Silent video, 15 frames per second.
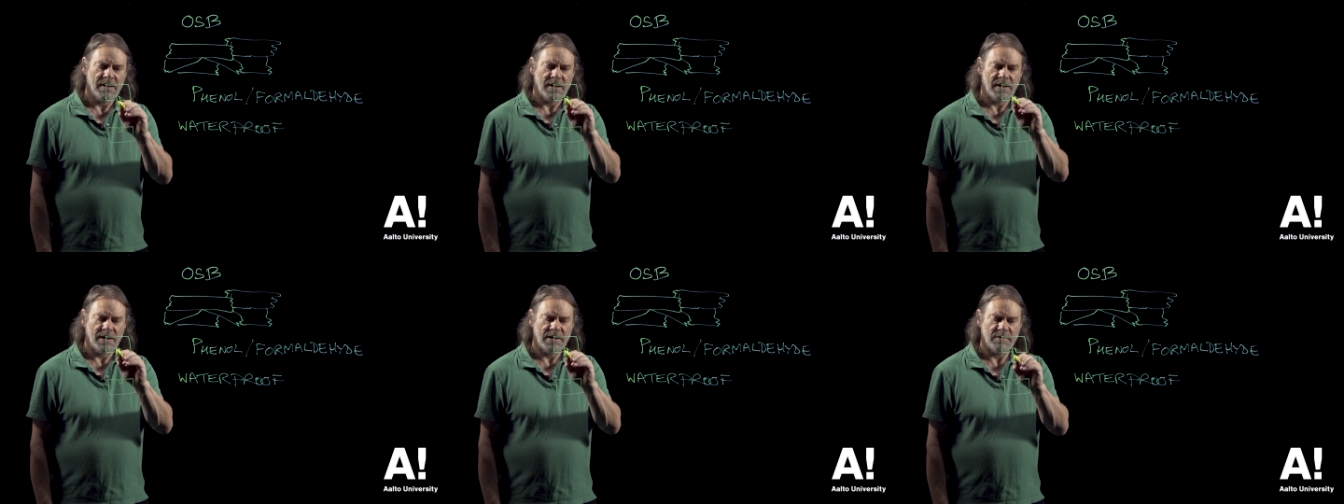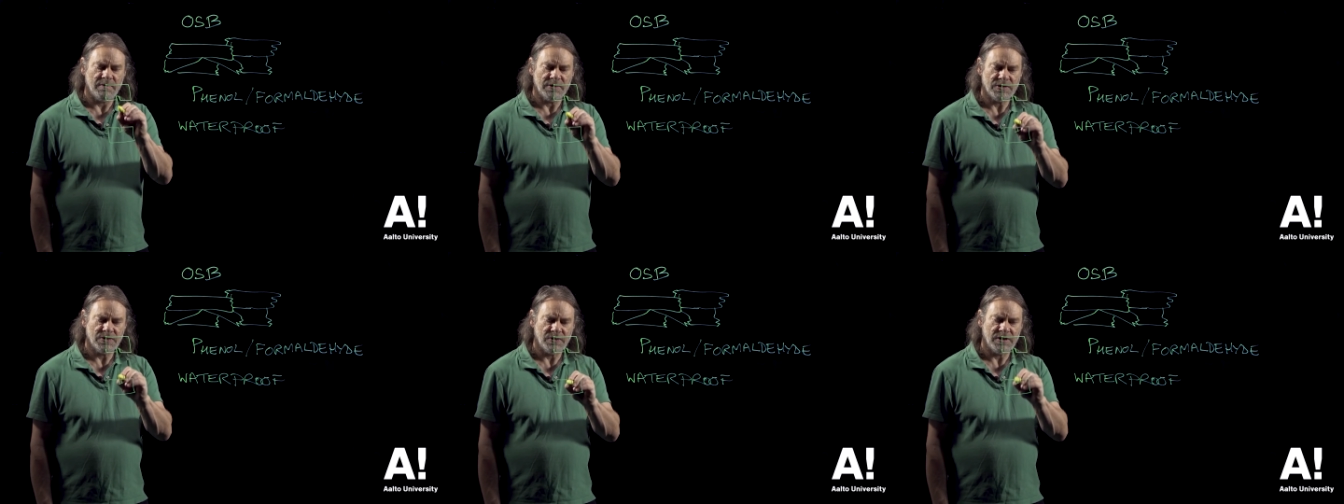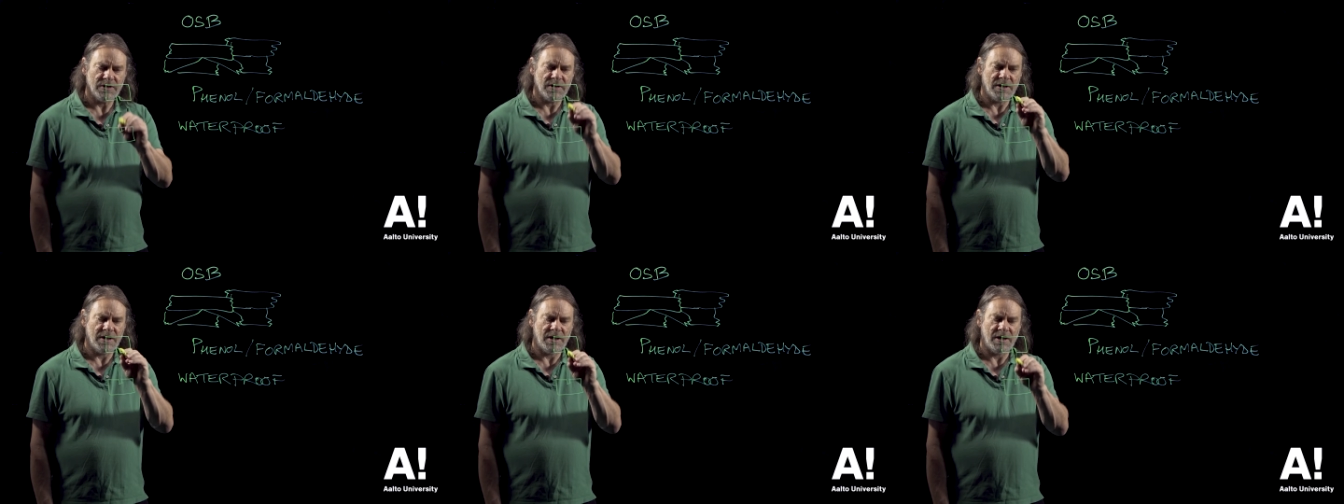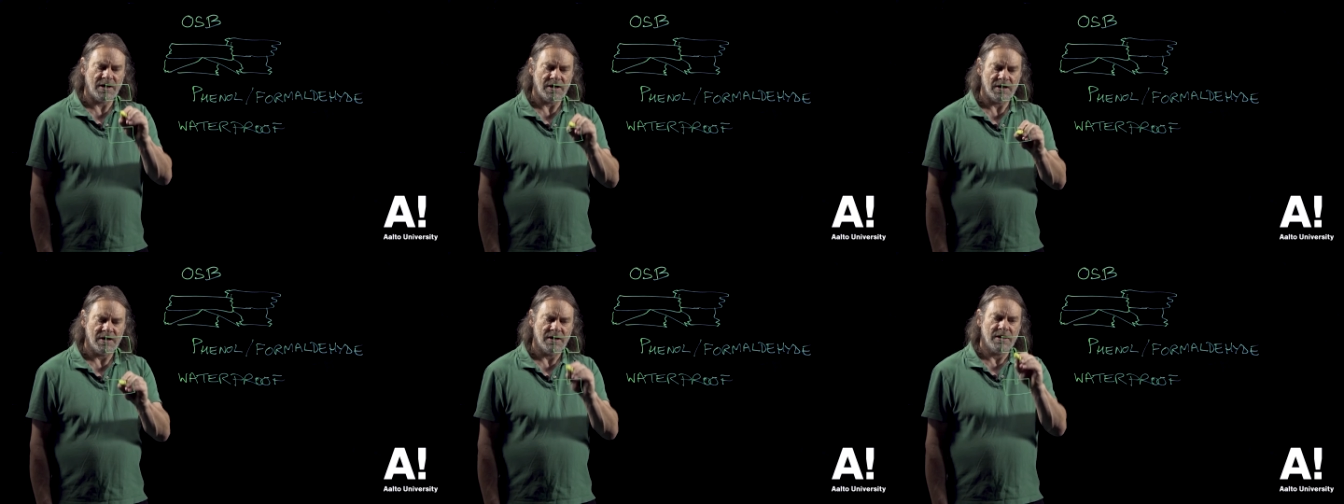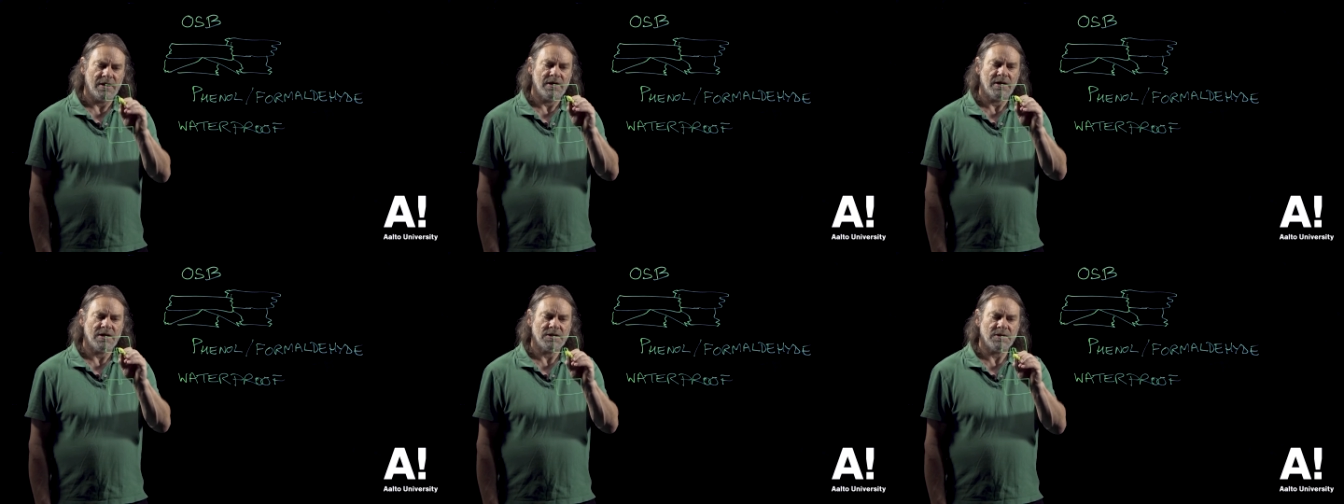and in between there
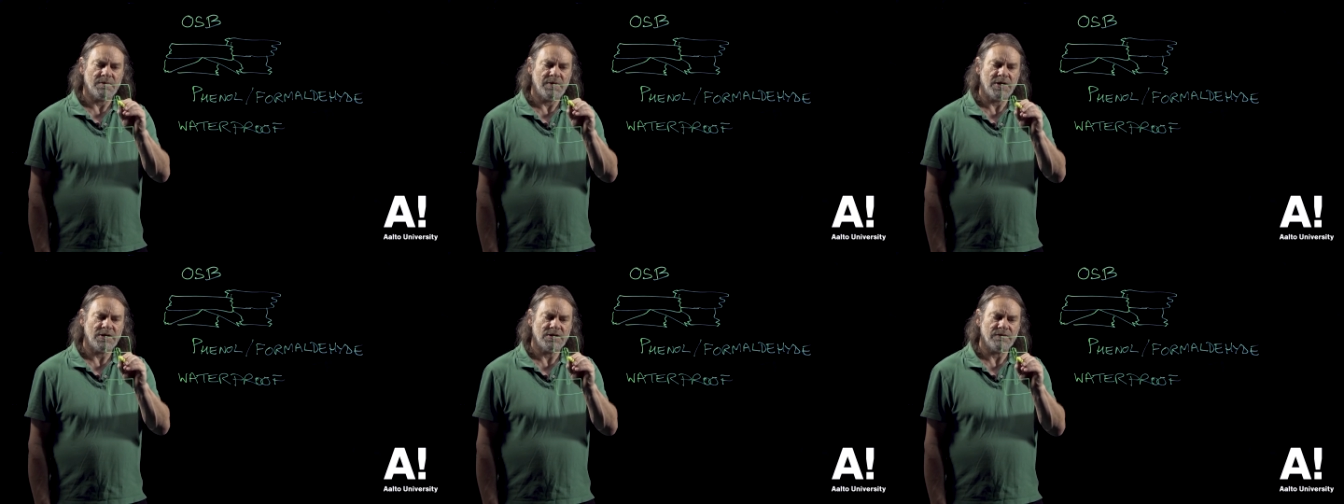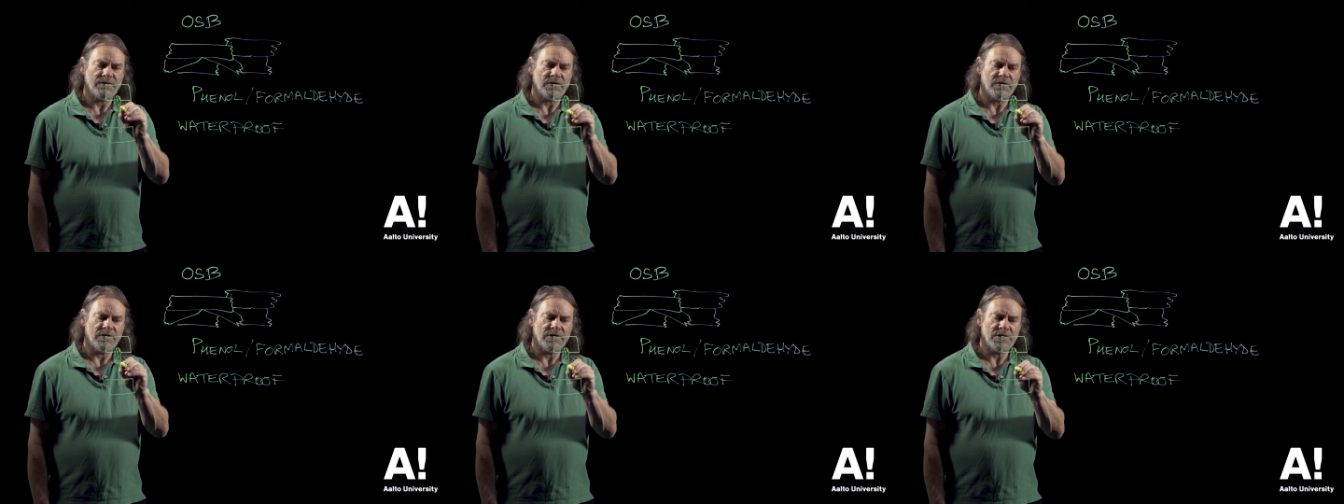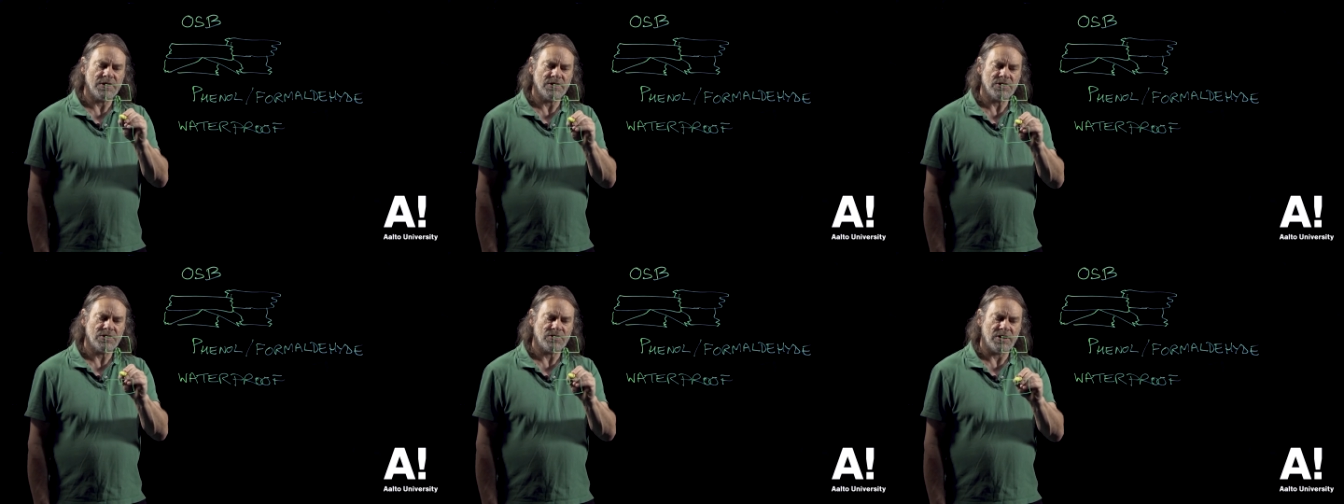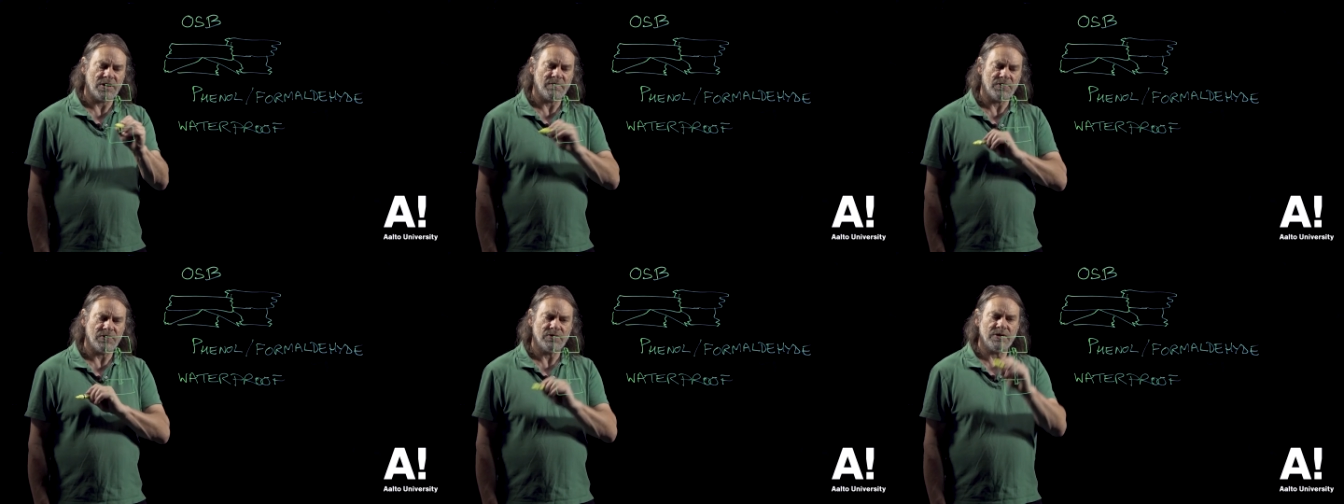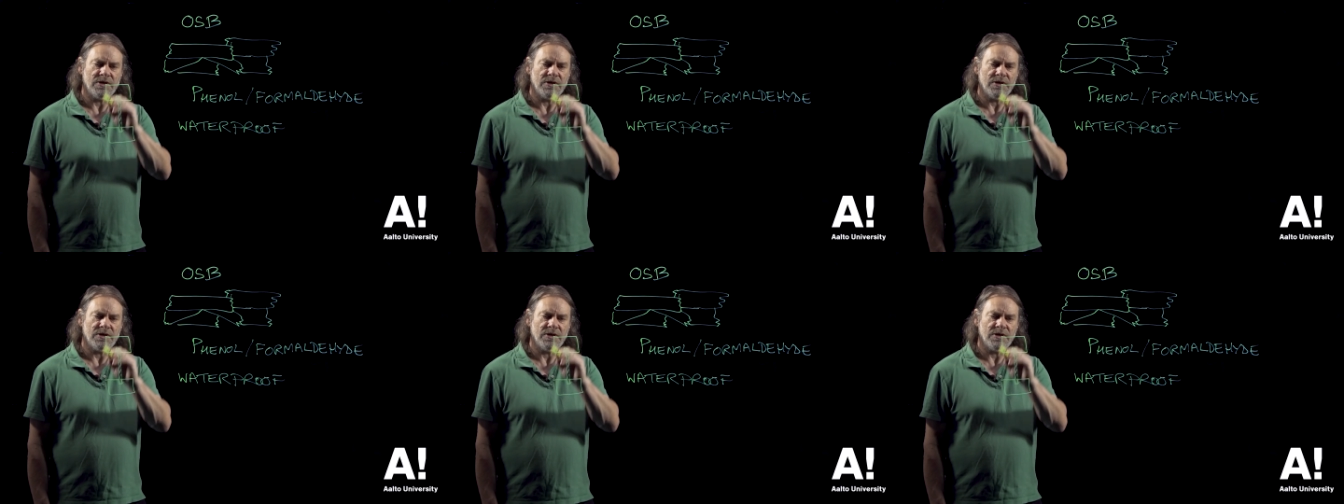is a piece of oriented strand board.